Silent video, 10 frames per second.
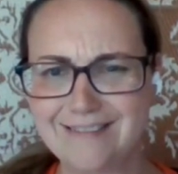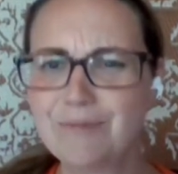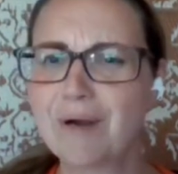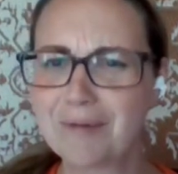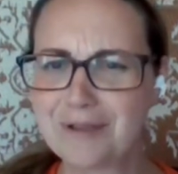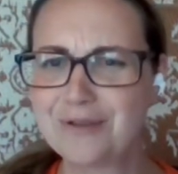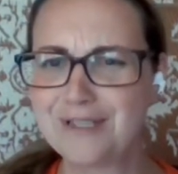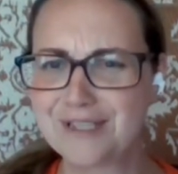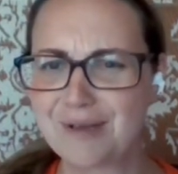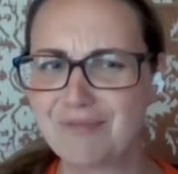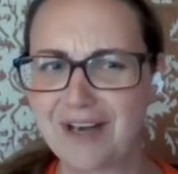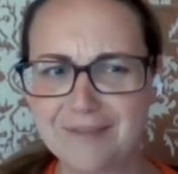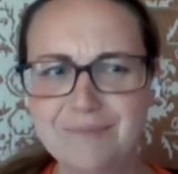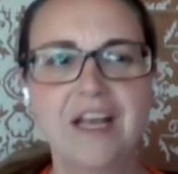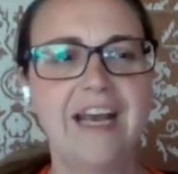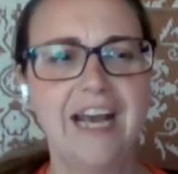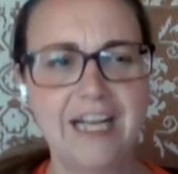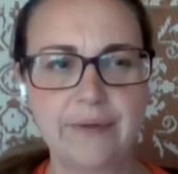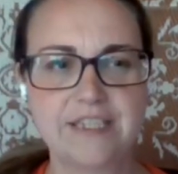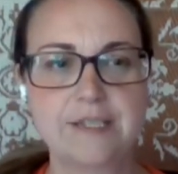You probably do need some fat.
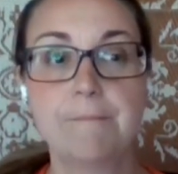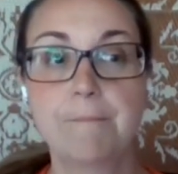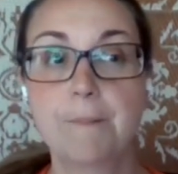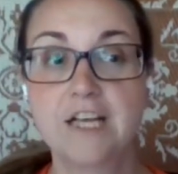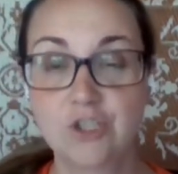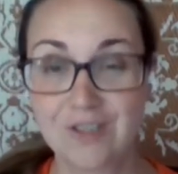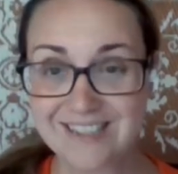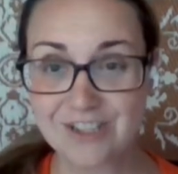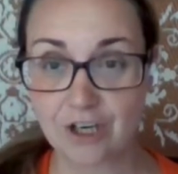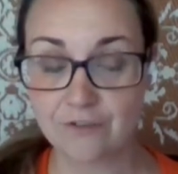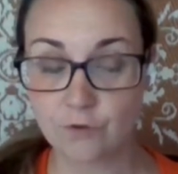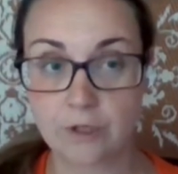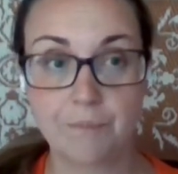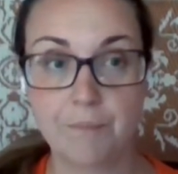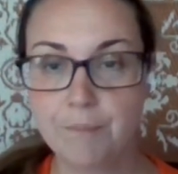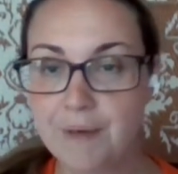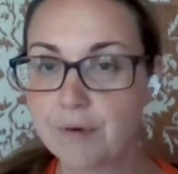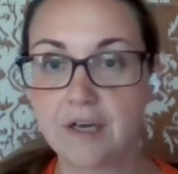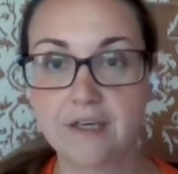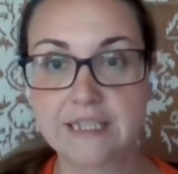Anyways, so that's carnivore. Meat
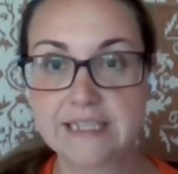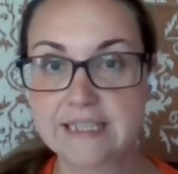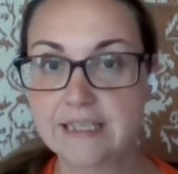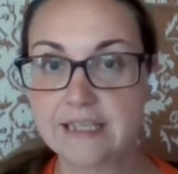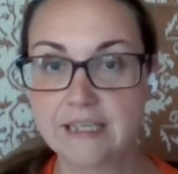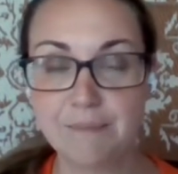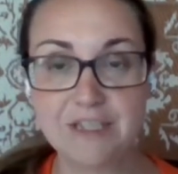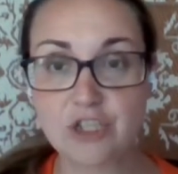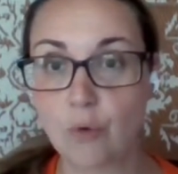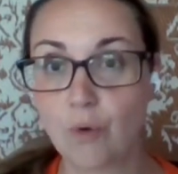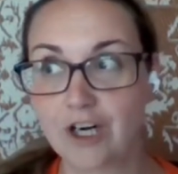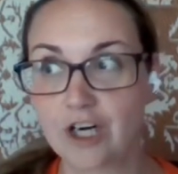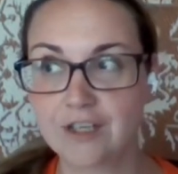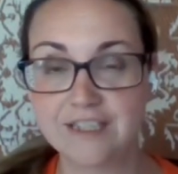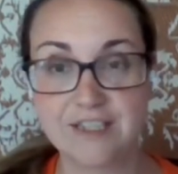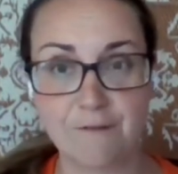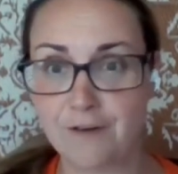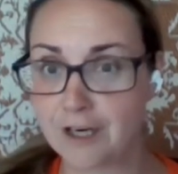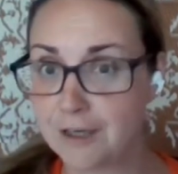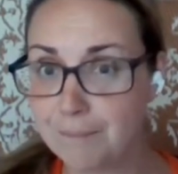products, meat, salt, water is the
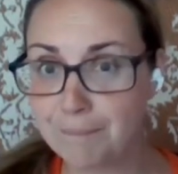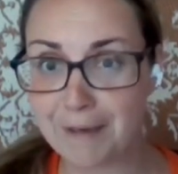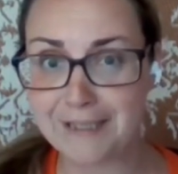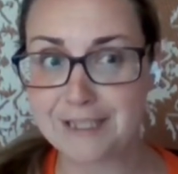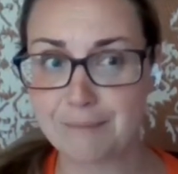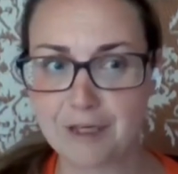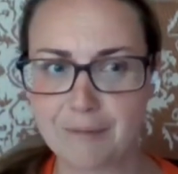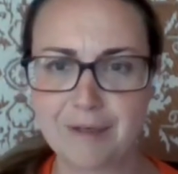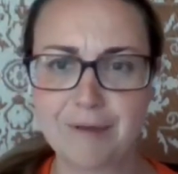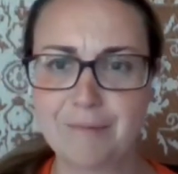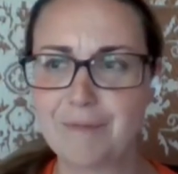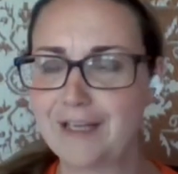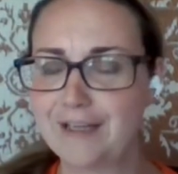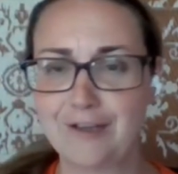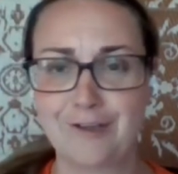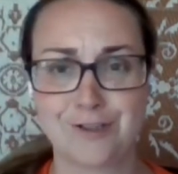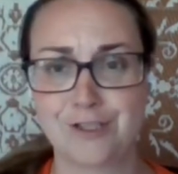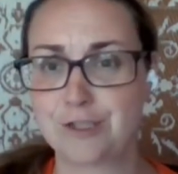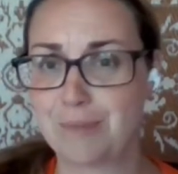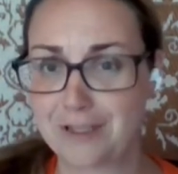very basic bare minimum. And then there's
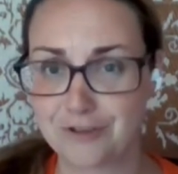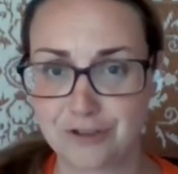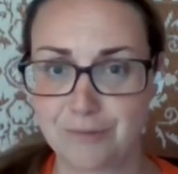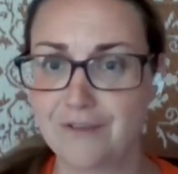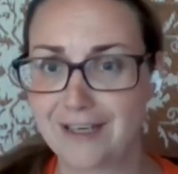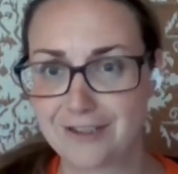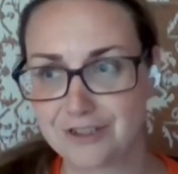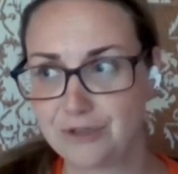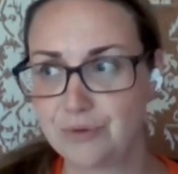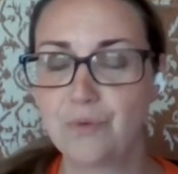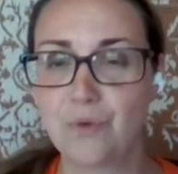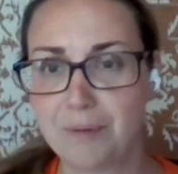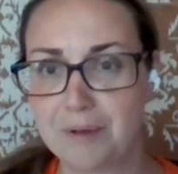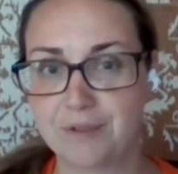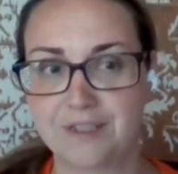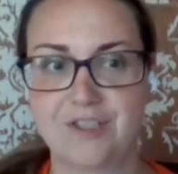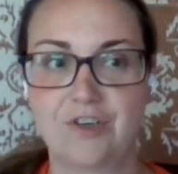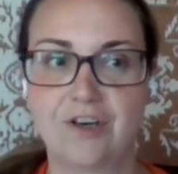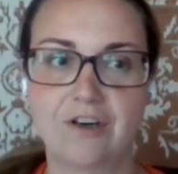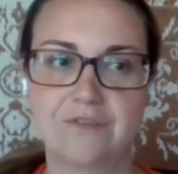a spectrum of actually what people
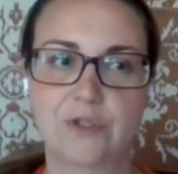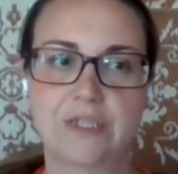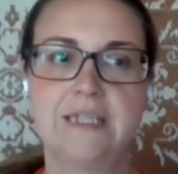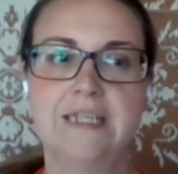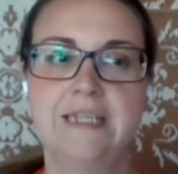consider carnivore.